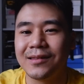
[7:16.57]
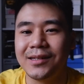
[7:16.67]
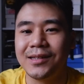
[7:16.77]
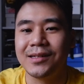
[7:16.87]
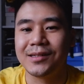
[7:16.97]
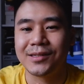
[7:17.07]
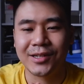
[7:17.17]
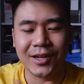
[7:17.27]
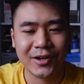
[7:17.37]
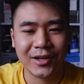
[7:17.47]
the
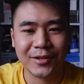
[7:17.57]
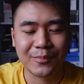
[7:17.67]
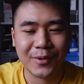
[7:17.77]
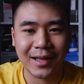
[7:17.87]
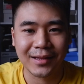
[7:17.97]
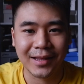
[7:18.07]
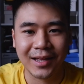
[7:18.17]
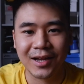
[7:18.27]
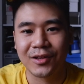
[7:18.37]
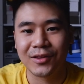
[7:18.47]
serial
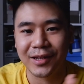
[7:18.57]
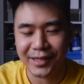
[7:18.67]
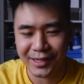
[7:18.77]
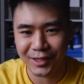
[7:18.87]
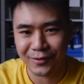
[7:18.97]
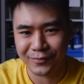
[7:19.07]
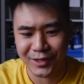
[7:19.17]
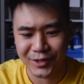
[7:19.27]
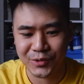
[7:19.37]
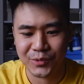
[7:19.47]
branding on the heel of
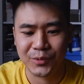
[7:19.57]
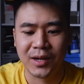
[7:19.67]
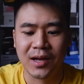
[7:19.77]
the shoe.